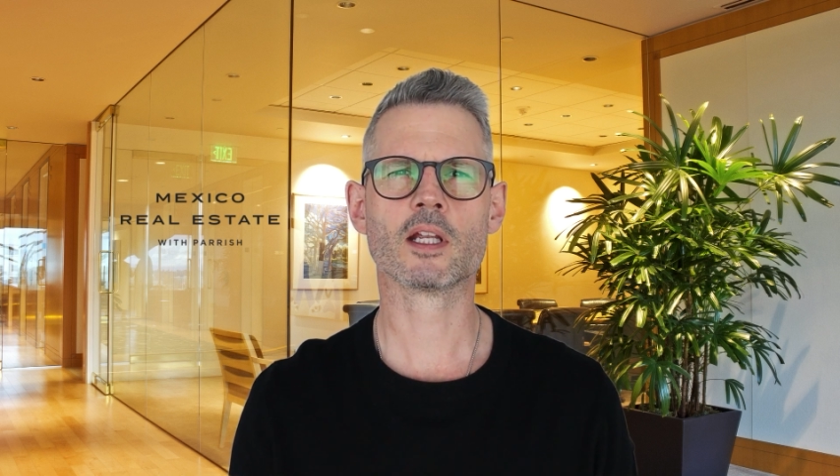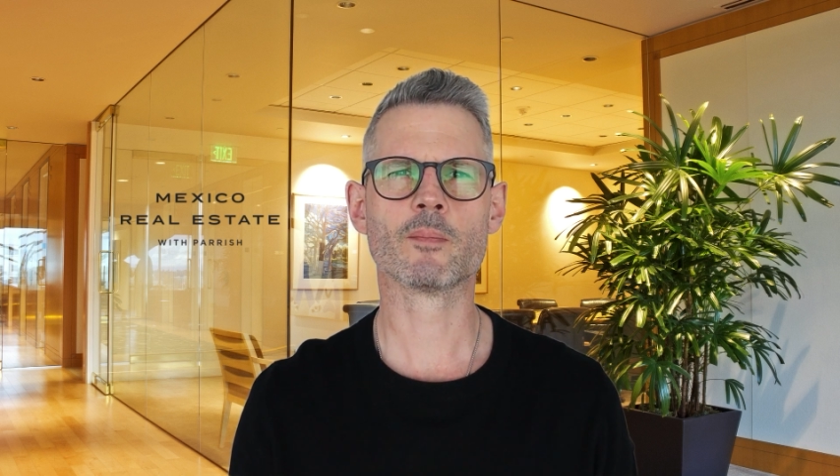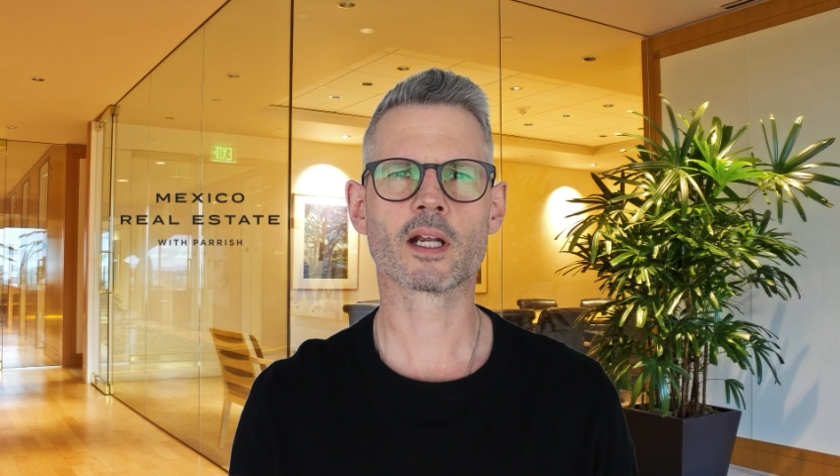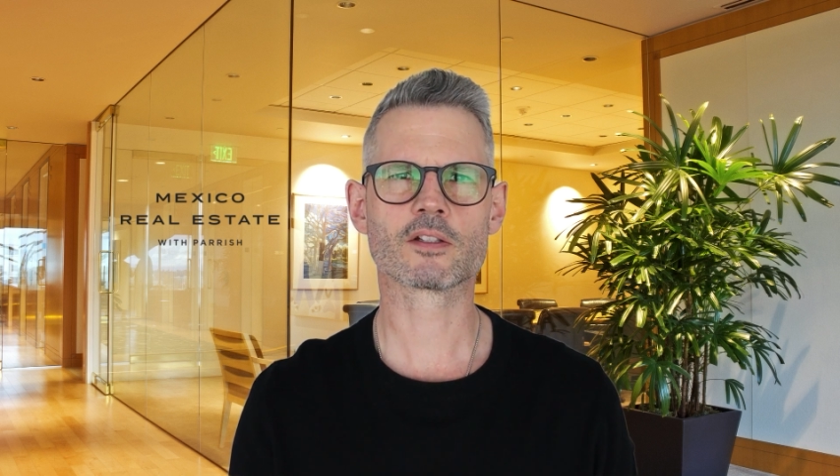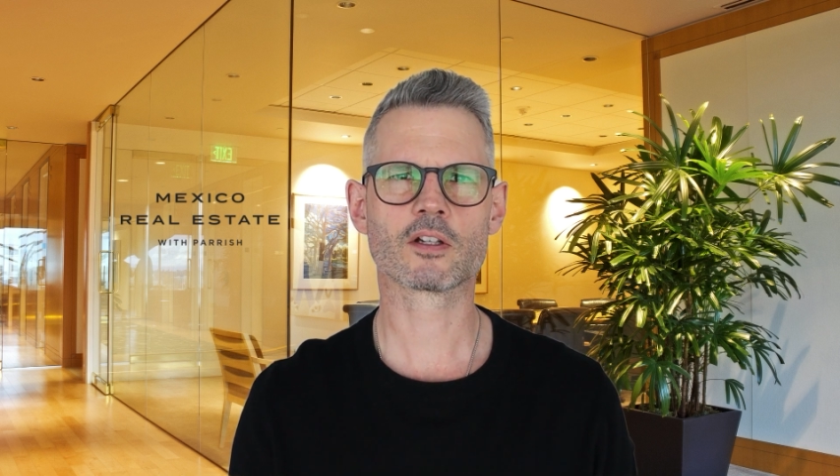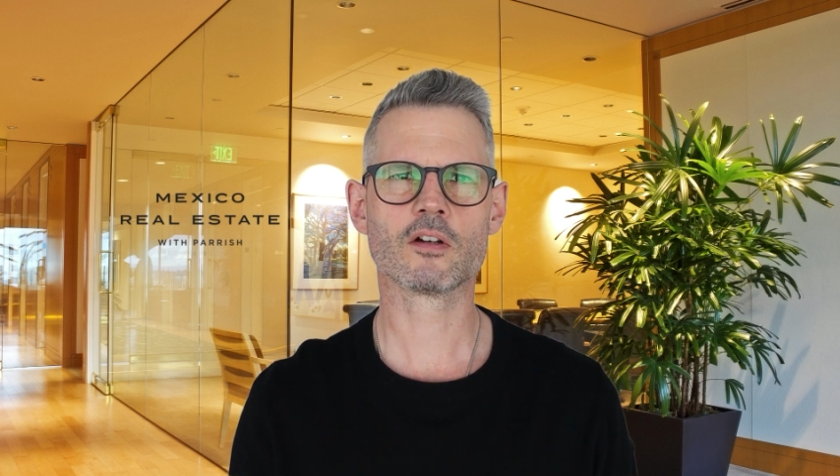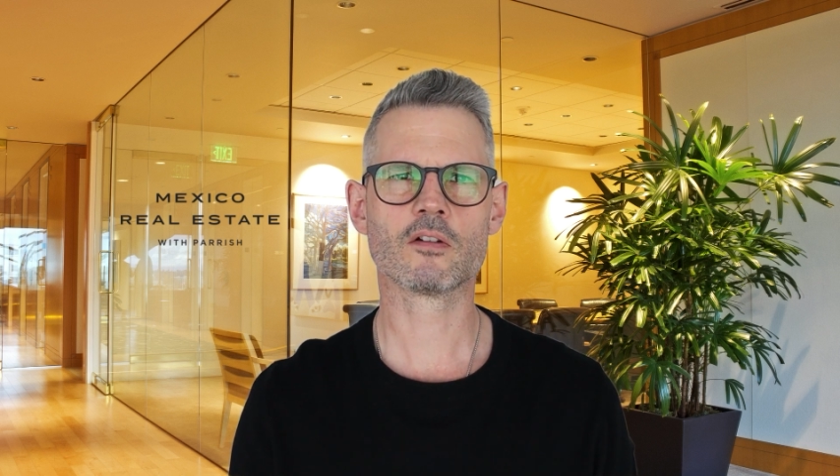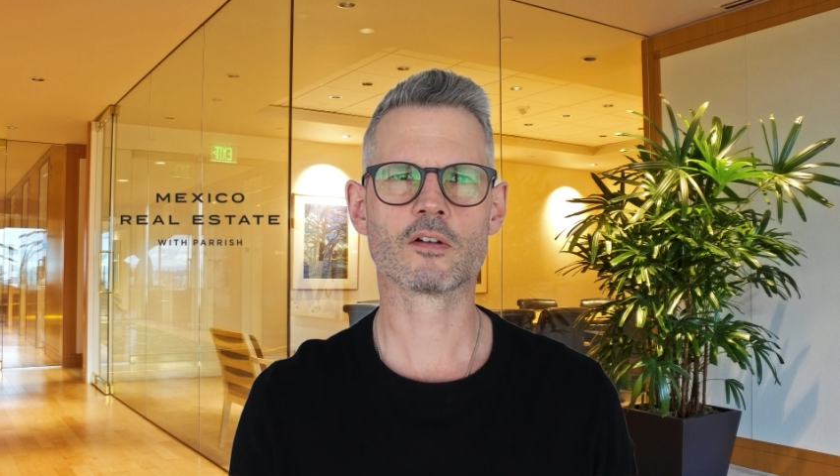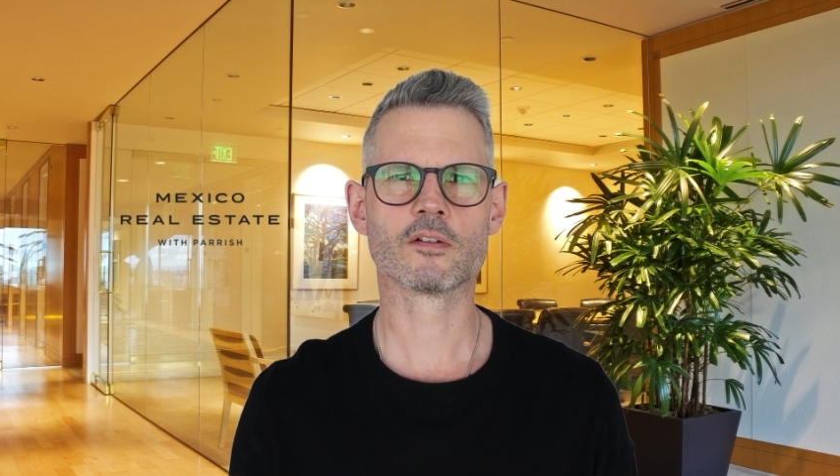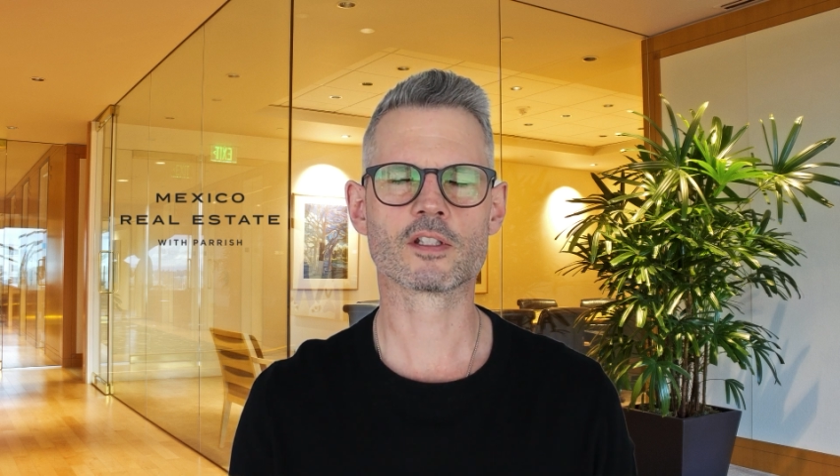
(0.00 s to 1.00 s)
in Mexico
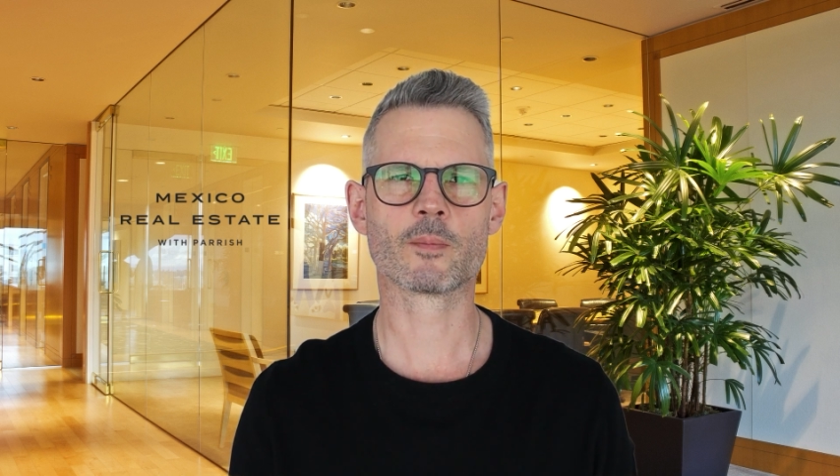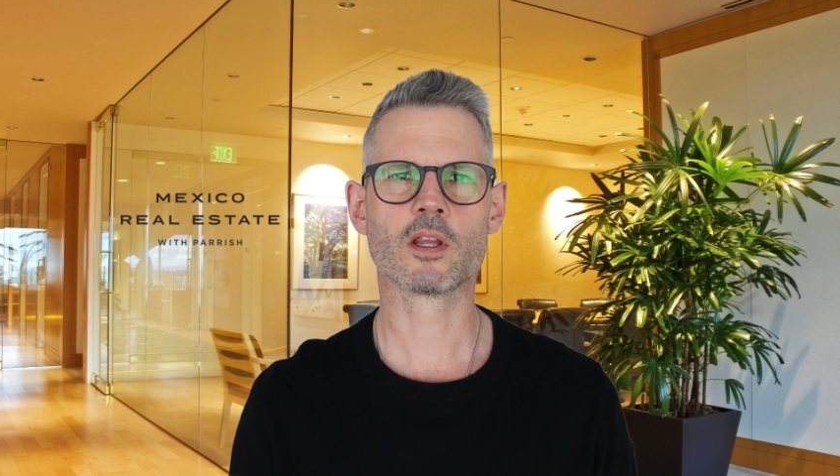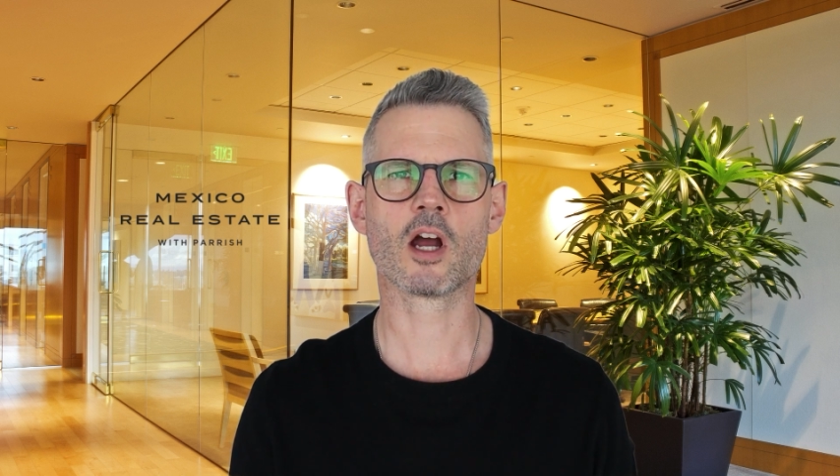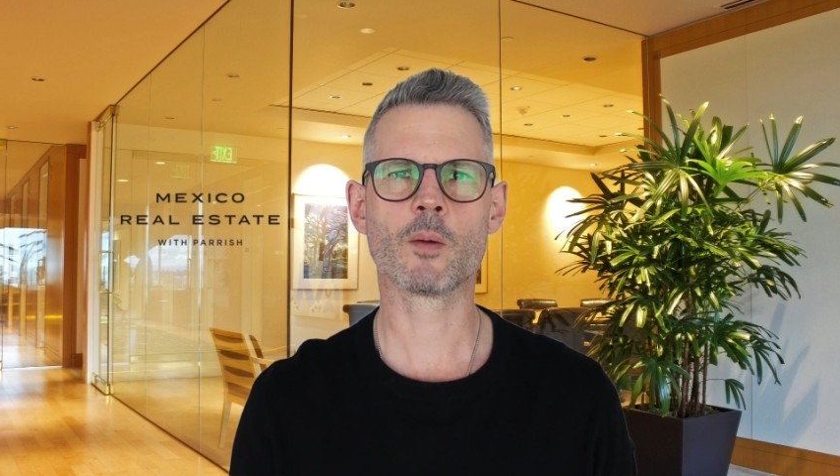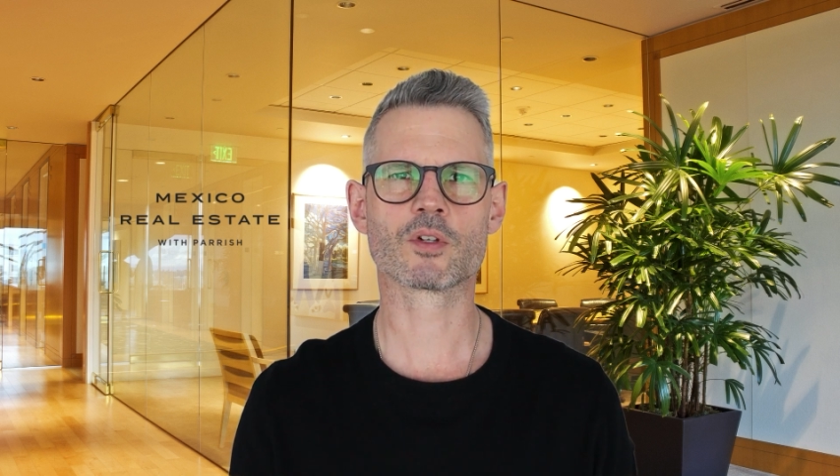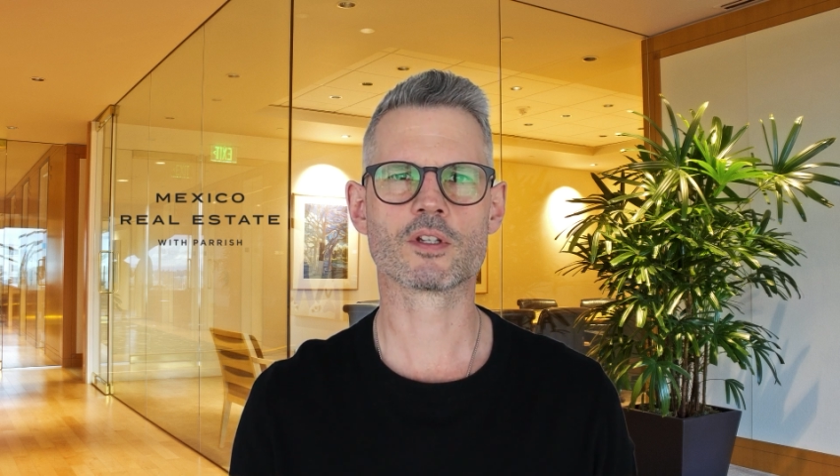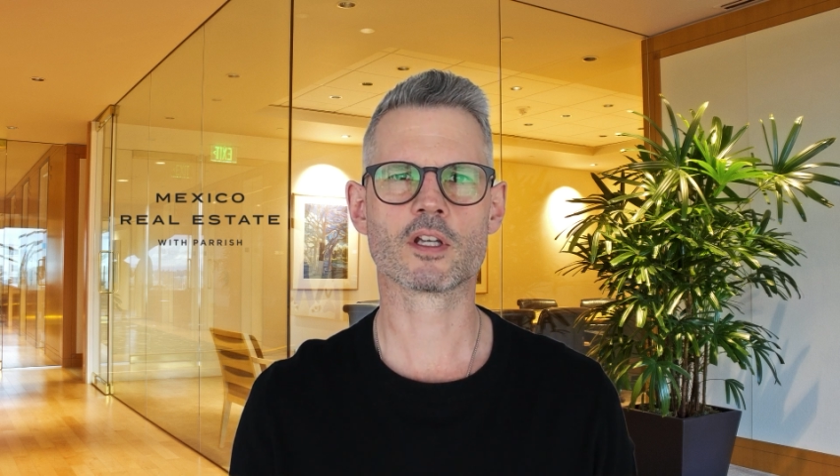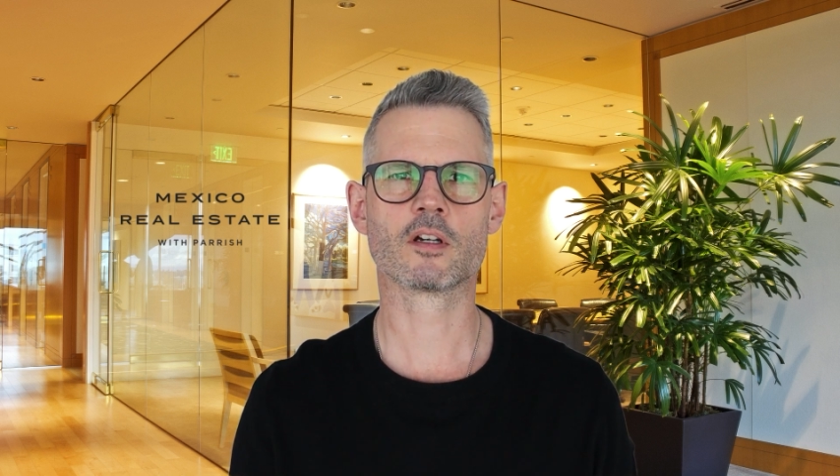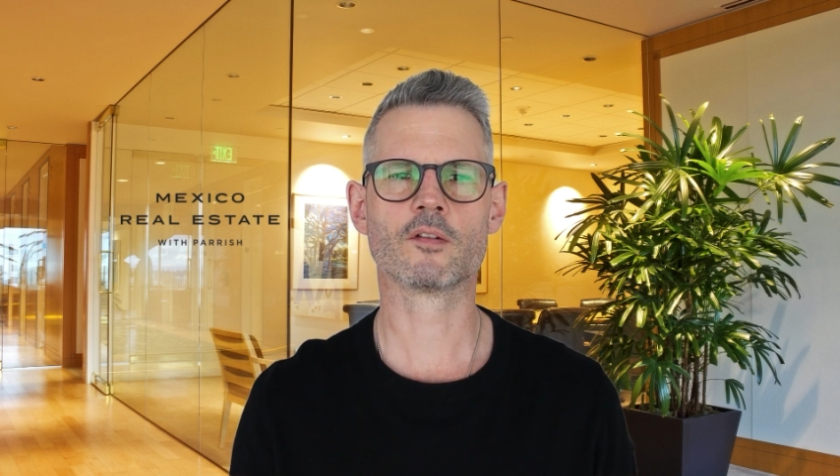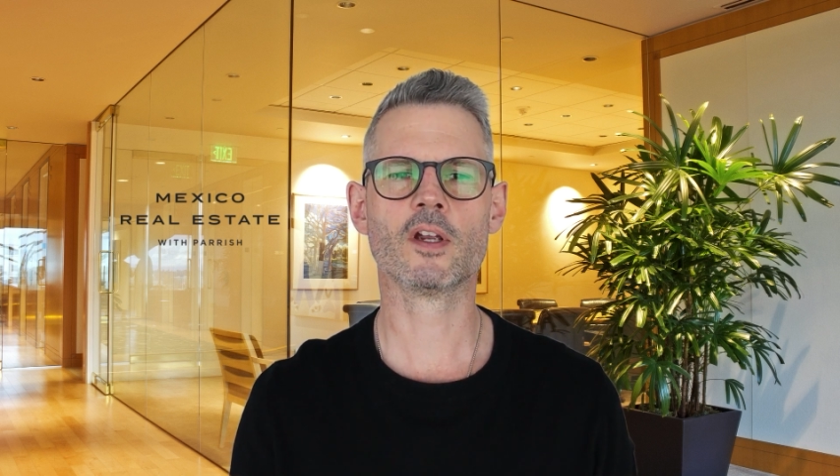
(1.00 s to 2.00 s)
and some of the options
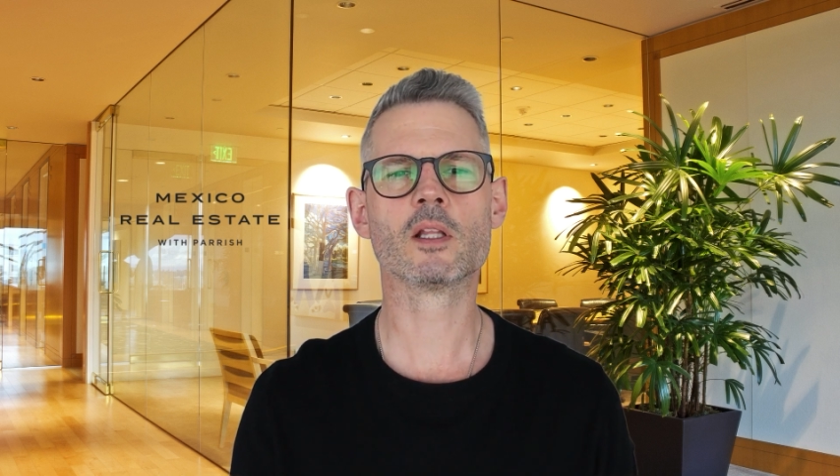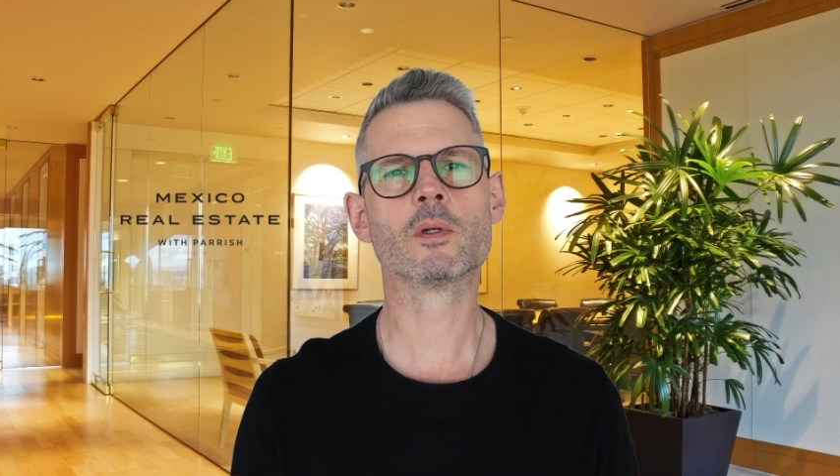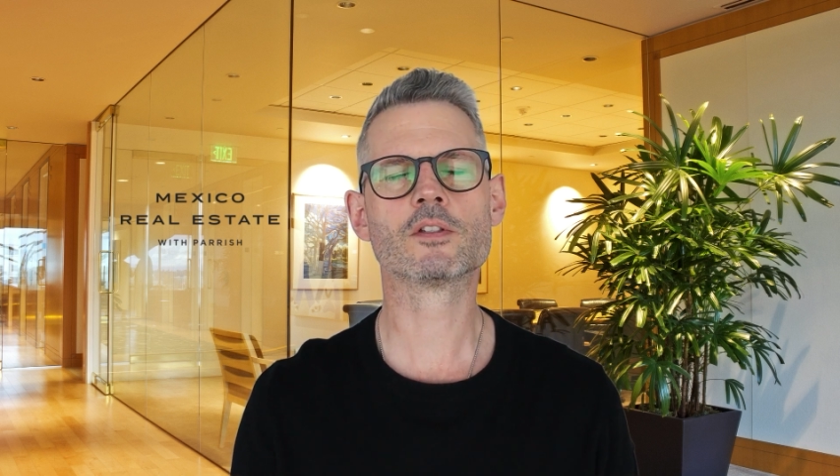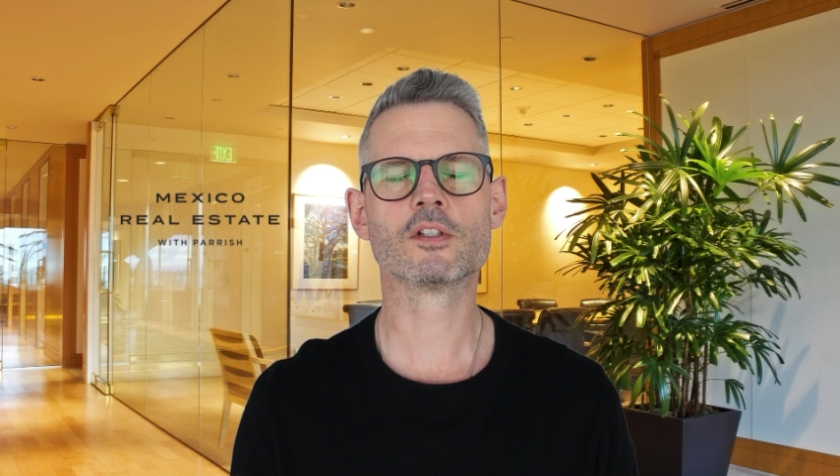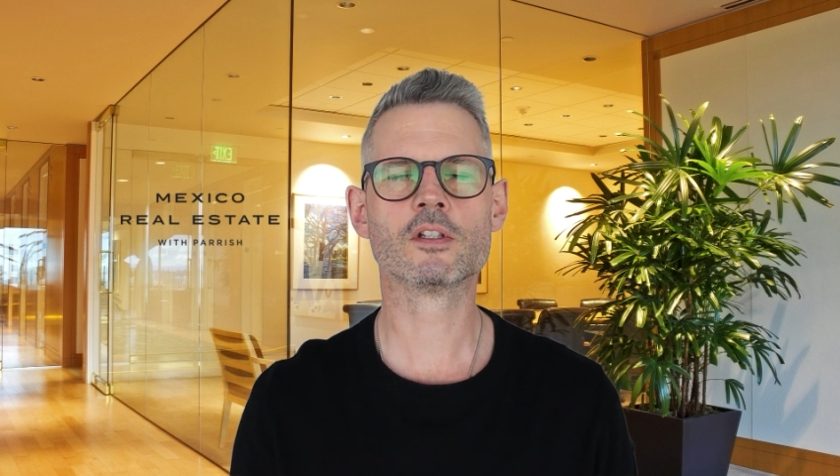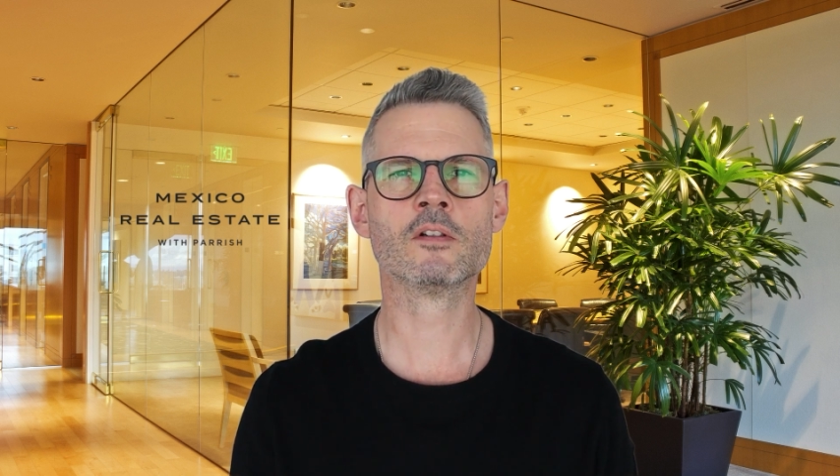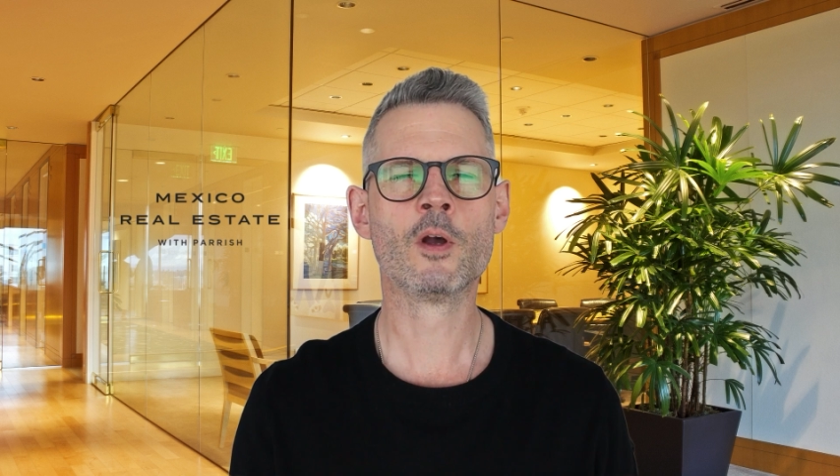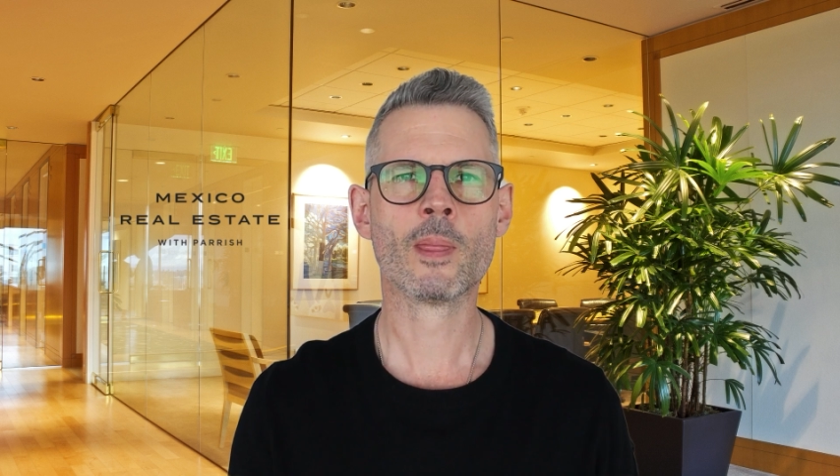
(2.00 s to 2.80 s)
that are available to you.